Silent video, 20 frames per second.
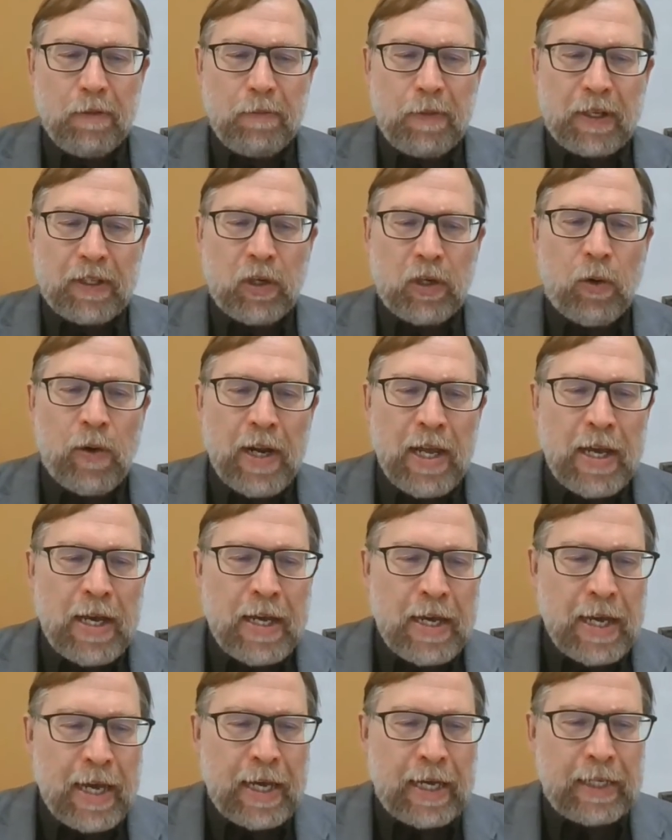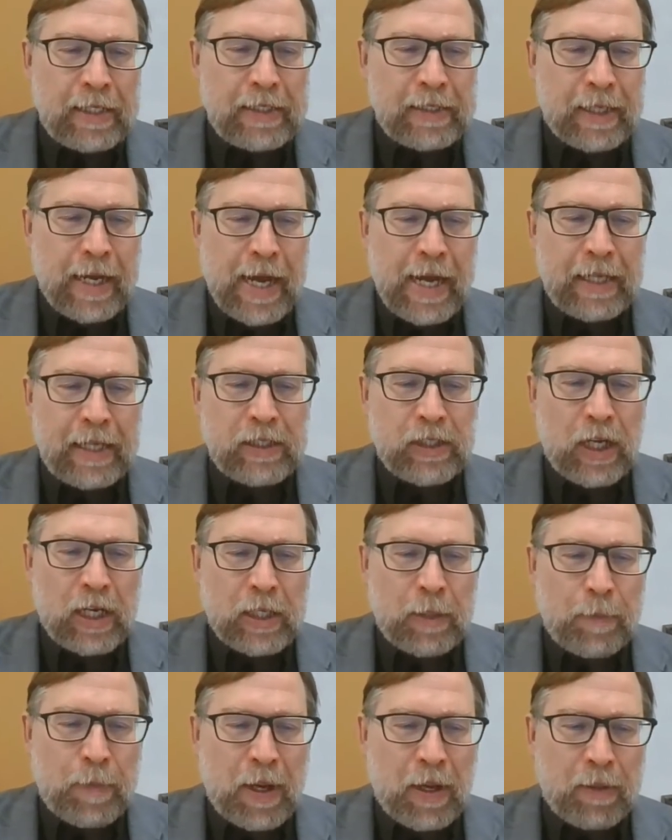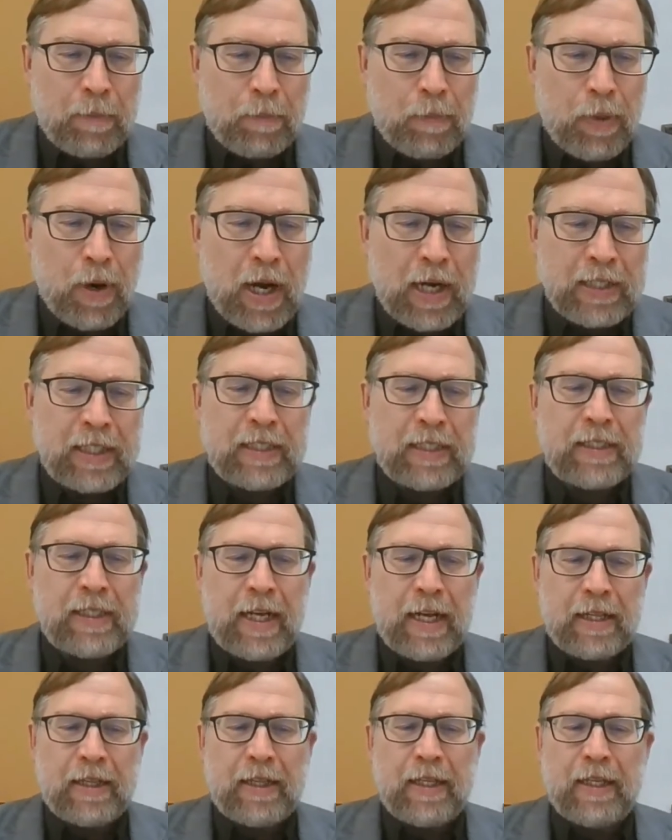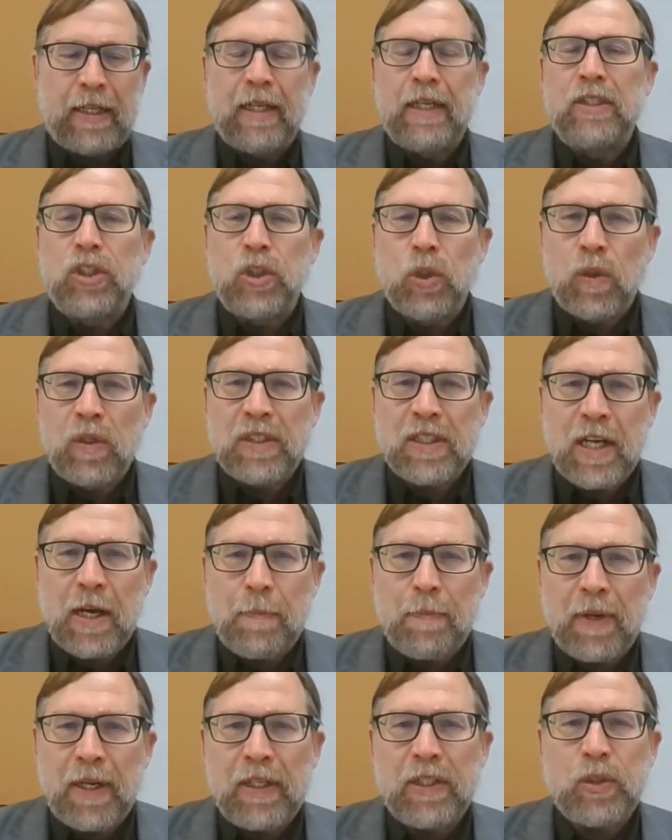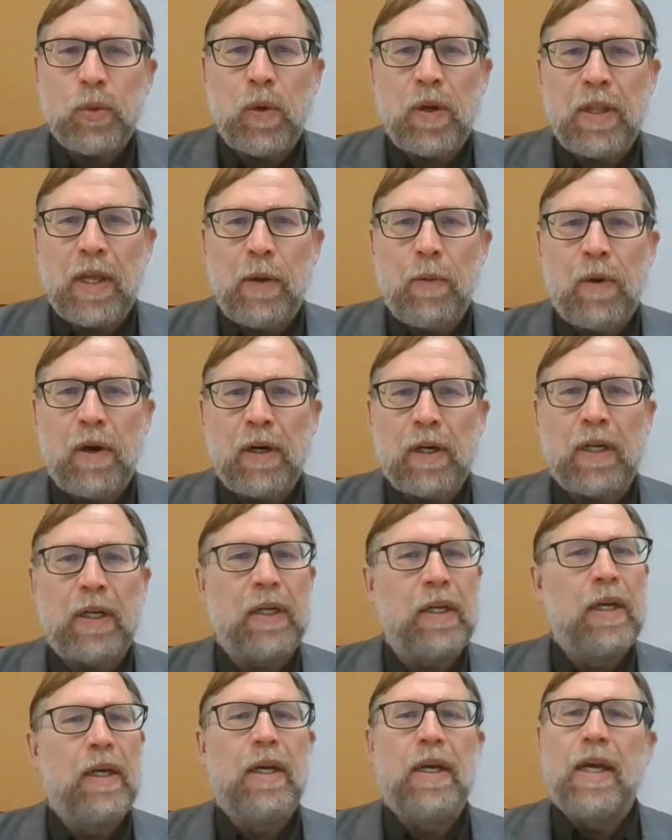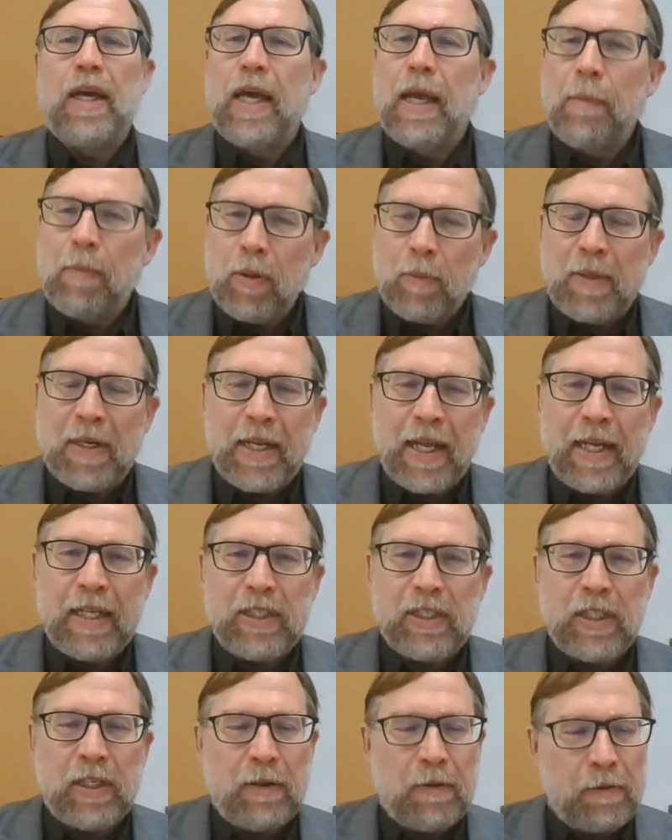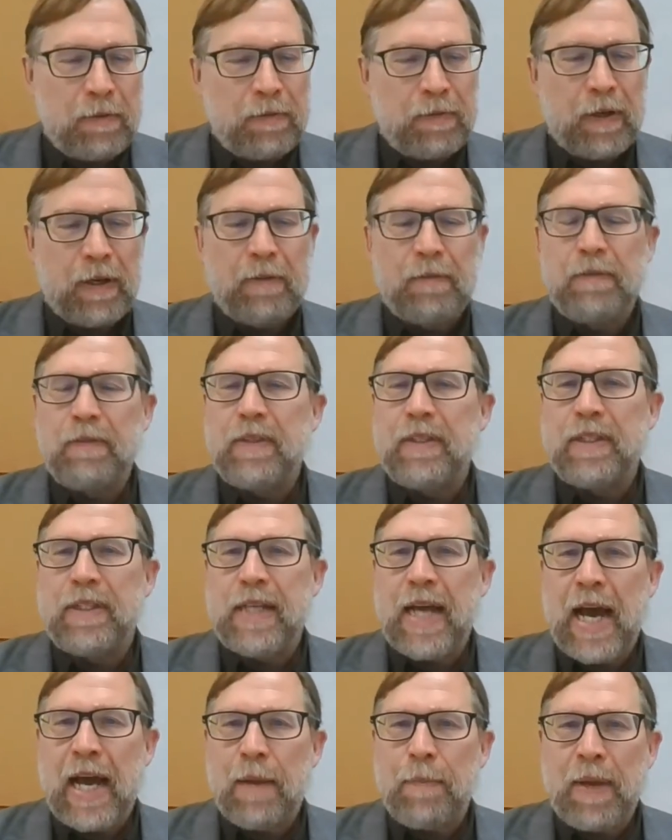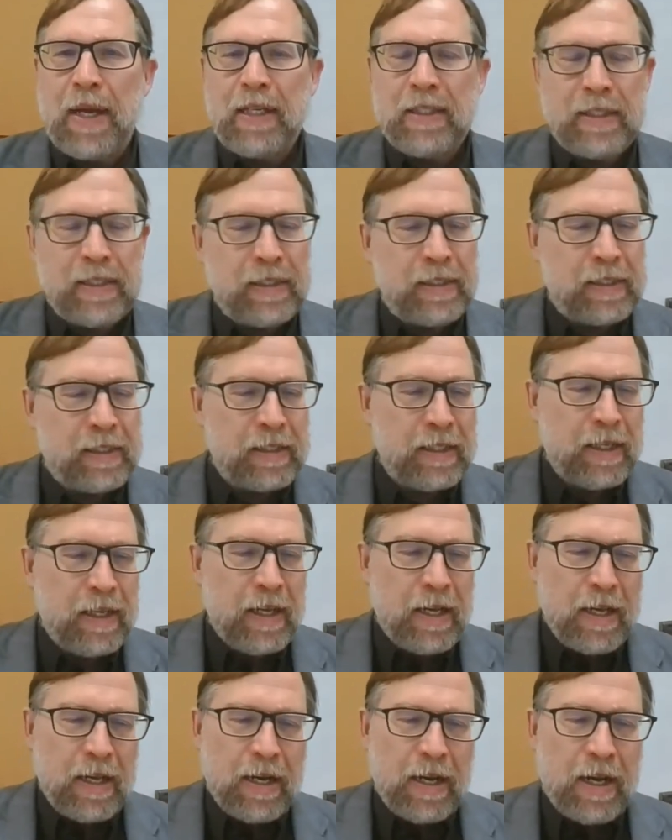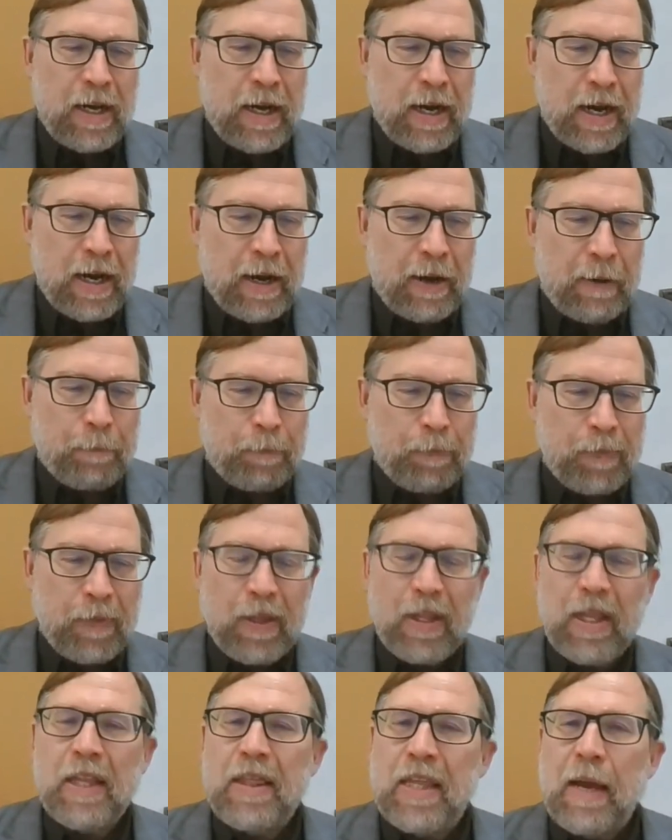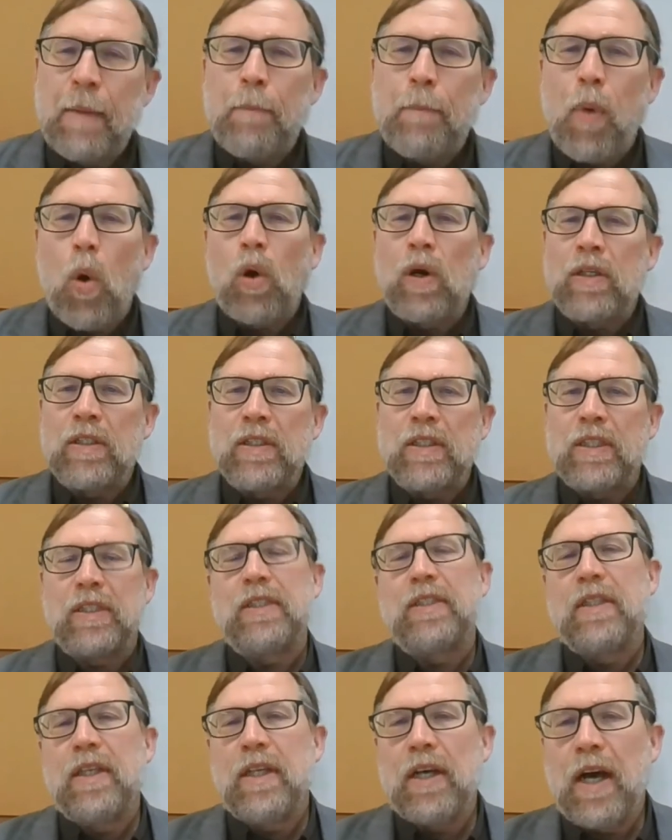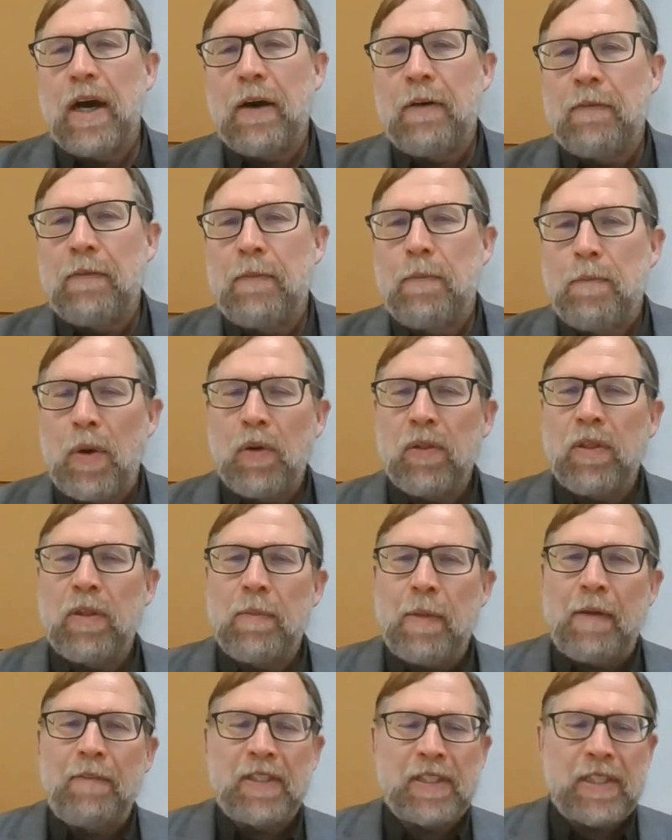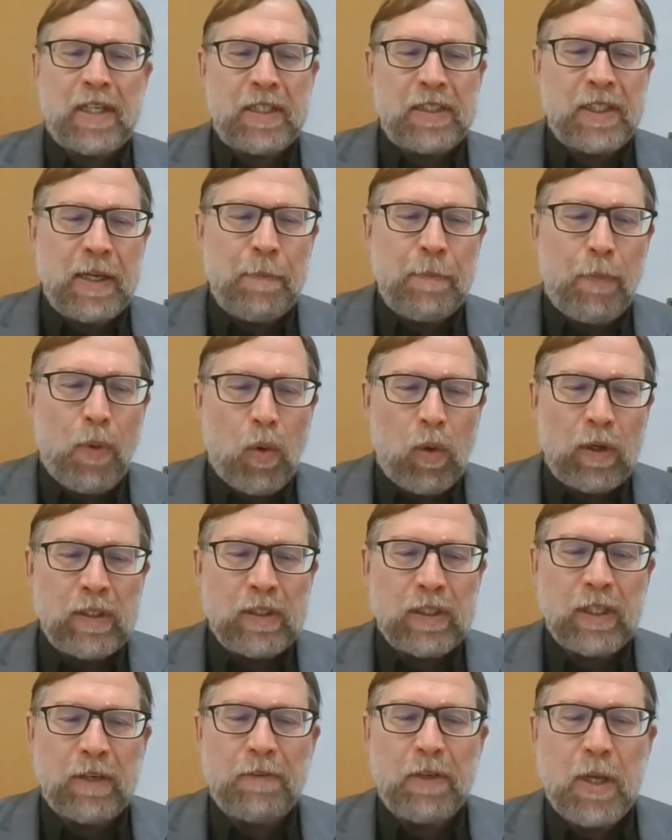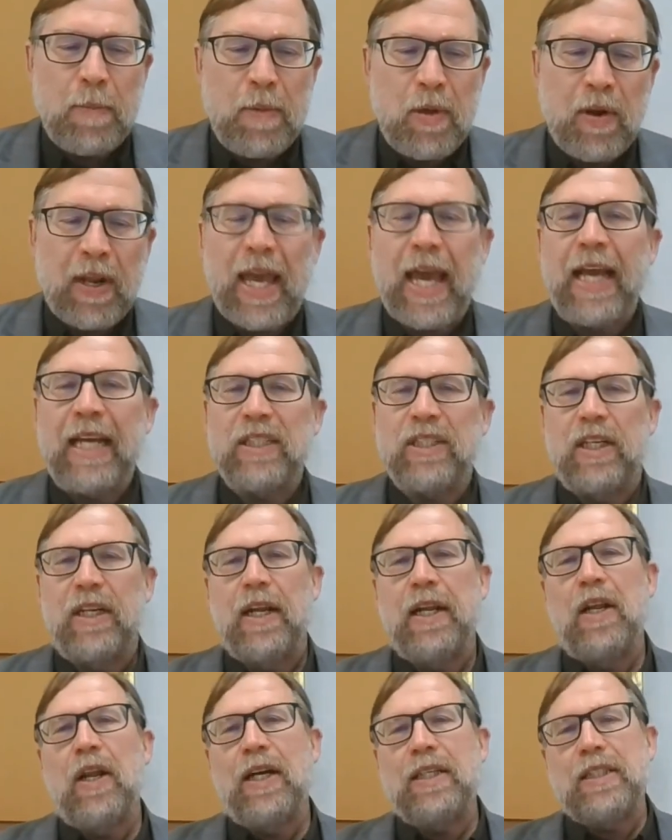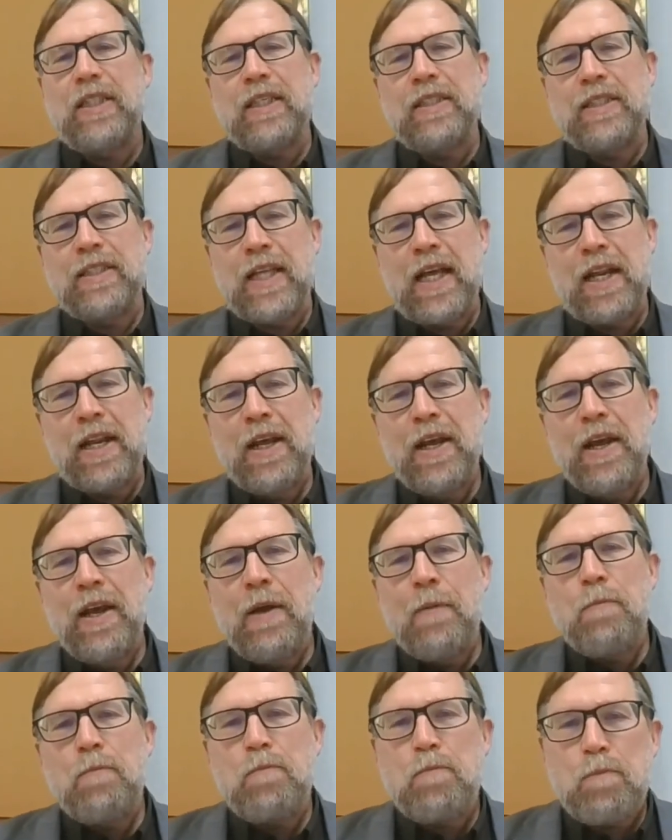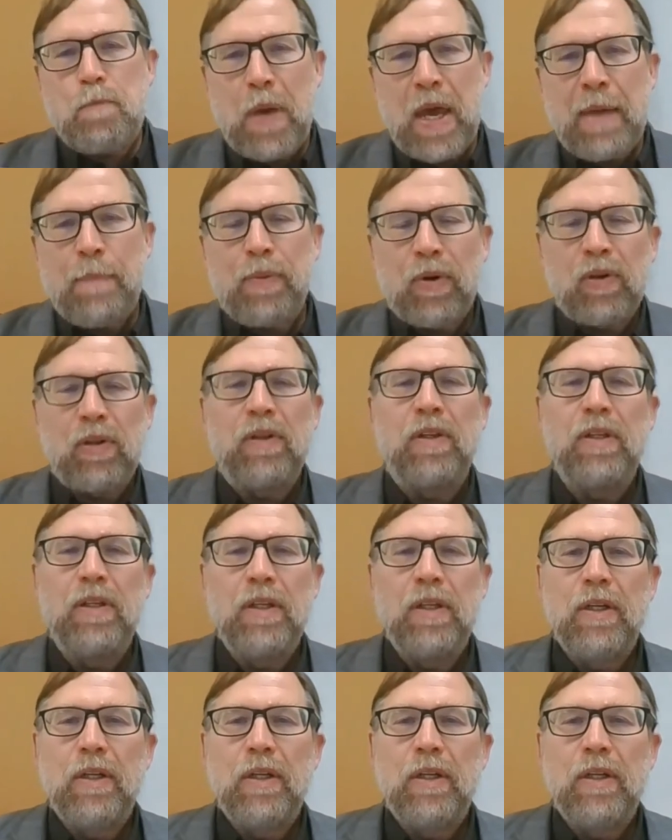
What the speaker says: Victoria and Diane talked about projects at the insurance companies where they work, implementation of databases, the importance of both of them emphasize the importance of communication, and not just that people